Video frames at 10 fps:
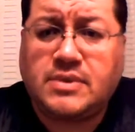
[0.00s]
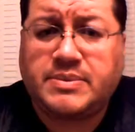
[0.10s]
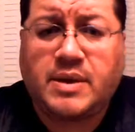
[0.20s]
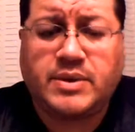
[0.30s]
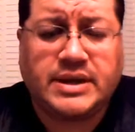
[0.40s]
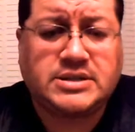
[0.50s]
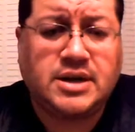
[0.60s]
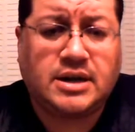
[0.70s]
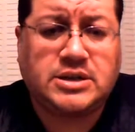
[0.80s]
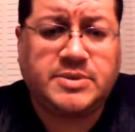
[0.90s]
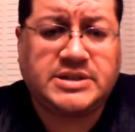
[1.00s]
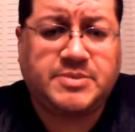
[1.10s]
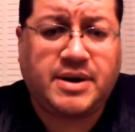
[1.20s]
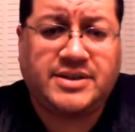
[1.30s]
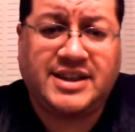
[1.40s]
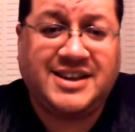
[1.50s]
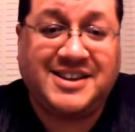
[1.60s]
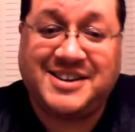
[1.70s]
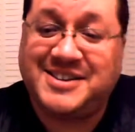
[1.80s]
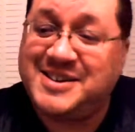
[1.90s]
I'm not really going to talk too much about
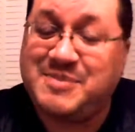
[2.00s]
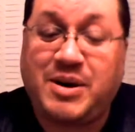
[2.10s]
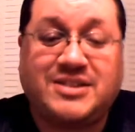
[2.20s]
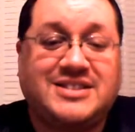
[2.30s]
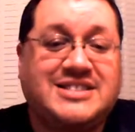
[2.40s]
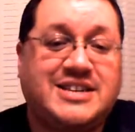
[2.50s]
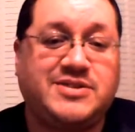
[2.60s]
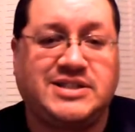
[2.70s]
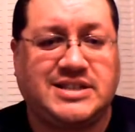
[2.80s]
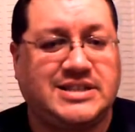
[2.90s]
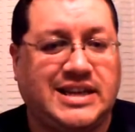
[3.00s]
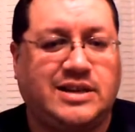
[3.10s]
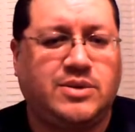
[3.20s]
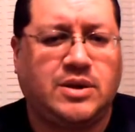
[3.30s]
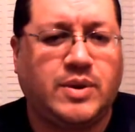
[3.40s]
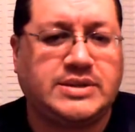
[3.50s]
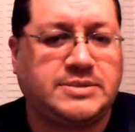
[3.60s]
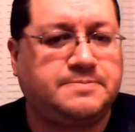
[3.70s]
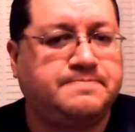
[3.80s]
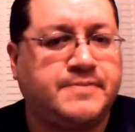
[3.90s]
the series because, again, it really
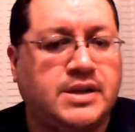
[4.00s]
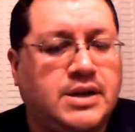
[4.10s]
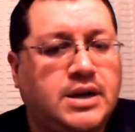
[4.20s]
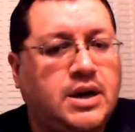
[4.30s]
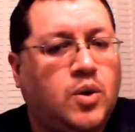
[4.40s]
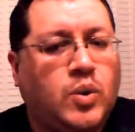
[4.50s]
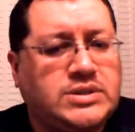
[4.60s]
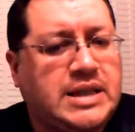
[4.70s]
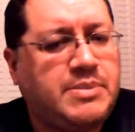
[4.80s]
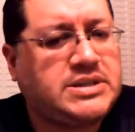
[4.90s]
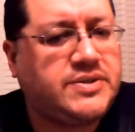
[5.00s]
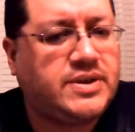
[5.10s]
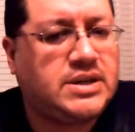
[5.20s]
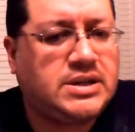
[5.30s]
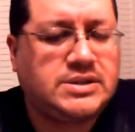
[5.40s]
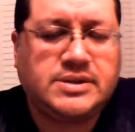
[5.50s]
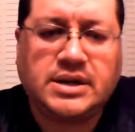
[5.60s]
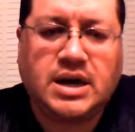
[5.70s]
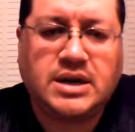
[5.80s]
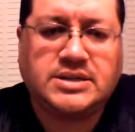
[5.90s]
wasn't that much of
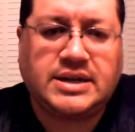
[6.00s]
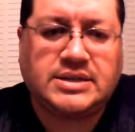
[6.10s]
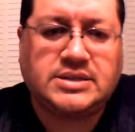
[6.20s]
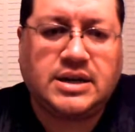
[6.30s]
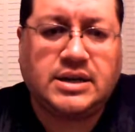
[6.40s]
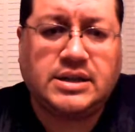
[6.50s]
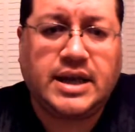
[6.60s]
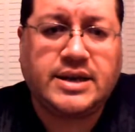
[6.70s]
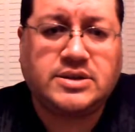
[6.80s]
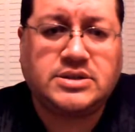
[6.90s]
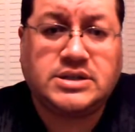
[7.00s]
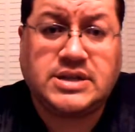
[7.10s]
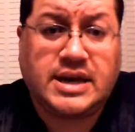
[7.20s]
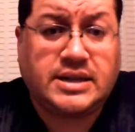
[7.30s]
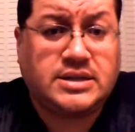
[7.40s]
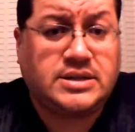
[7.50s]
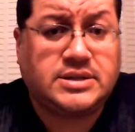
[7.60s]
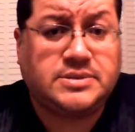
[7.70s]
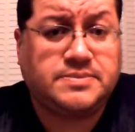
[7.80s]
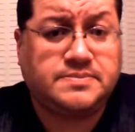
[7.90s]
a contest. Lakers decided to
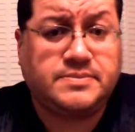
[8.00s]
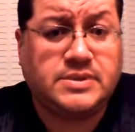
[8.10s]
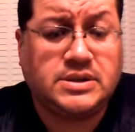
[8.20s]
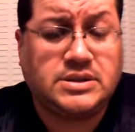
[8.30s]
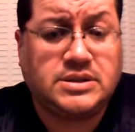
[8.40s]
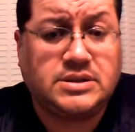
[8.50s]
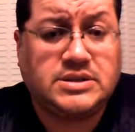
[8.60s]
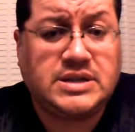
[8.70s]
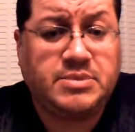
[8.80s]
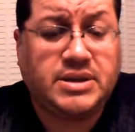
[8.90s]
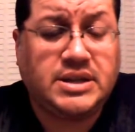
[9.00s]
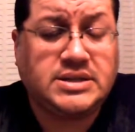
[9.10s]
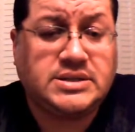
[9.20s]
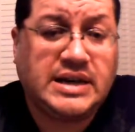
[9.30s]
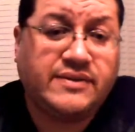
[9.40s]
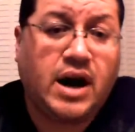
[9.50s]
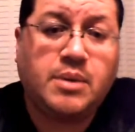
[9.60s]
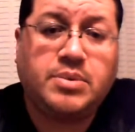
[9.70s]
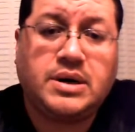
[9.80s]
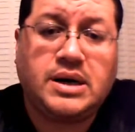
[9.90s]
just seemingly just give
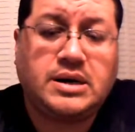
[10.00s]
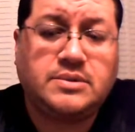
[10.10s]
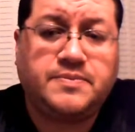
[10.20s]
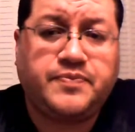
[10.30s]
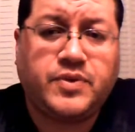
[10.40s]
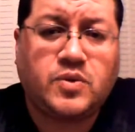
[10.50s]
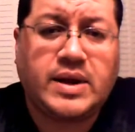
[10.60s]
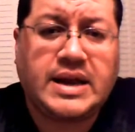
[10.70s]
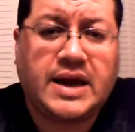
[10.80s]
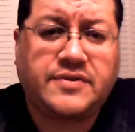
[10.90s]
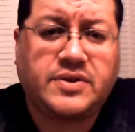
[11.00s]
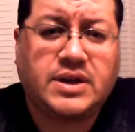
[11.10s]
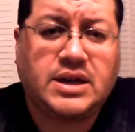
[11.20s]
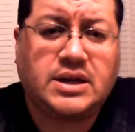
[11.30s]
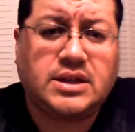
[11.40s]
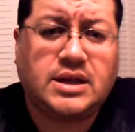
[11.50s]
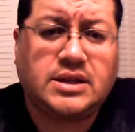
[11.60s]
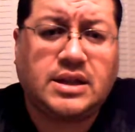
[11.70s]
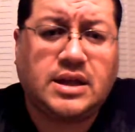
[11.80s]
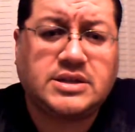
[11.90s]
up right after
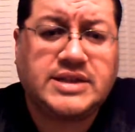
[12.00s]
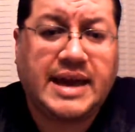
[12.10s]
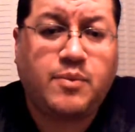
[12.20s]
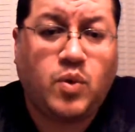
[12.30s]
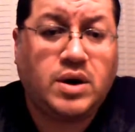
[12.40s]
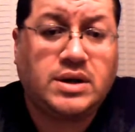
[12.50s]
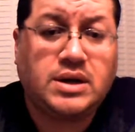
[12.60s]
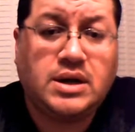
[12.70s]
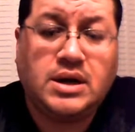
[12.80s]
they lost game one,